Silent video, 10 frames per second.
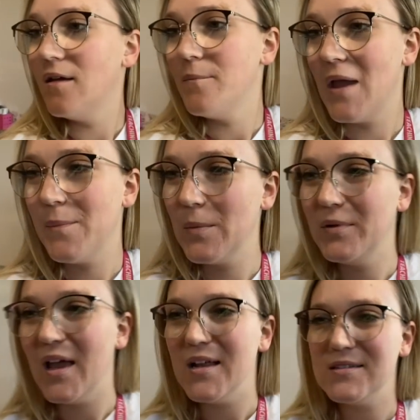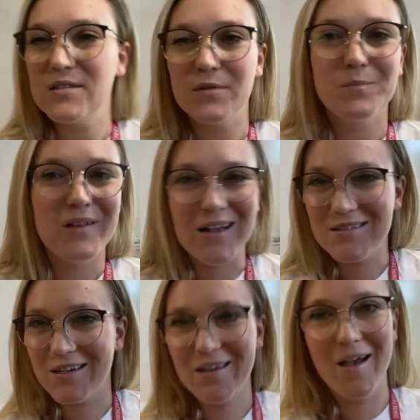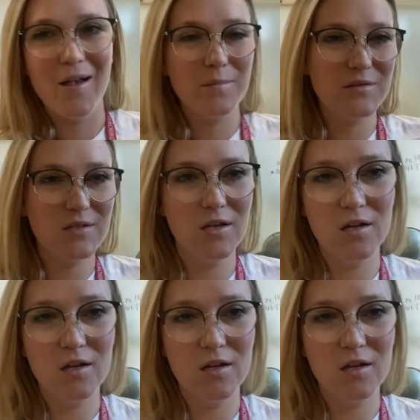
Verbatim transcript: Paper plates, plastic cups,